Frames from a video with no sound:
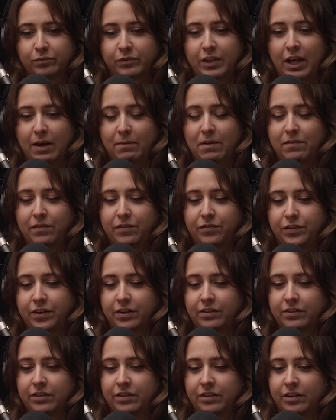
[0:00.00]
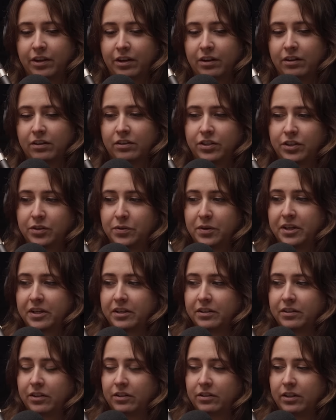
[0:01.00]
Yeah, maybe if they're
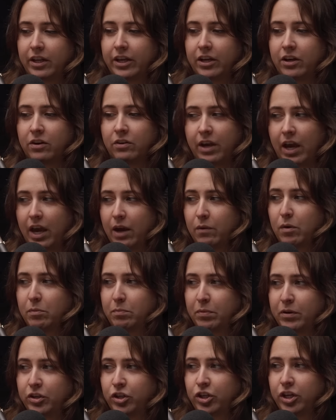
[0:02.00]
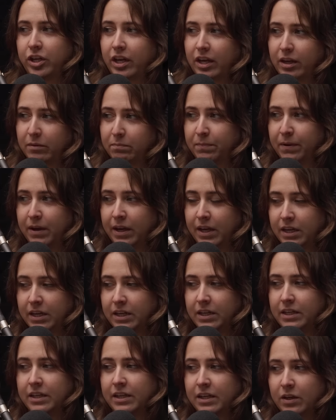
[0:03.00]
like, okay, we're pushing it, but
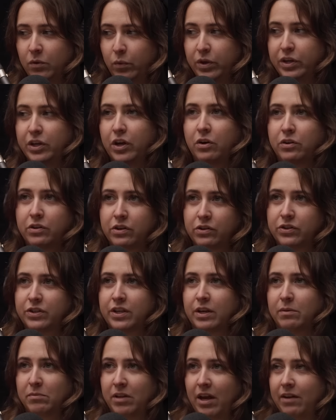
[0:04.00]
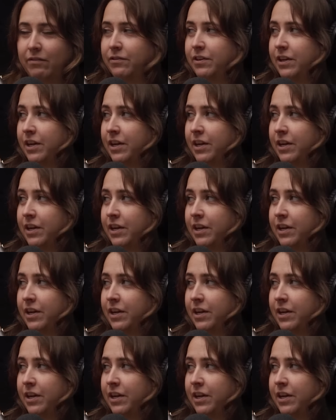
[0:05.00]
we know there's some left